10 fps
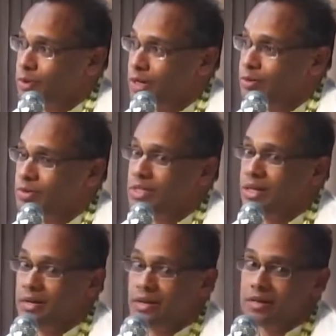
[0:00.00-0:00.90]
going to see
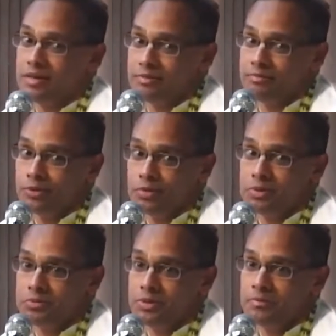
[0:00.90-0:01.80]
Gandhari. You
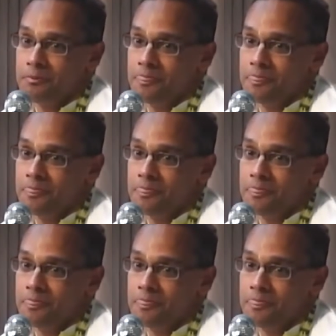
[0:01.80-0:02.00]
remember?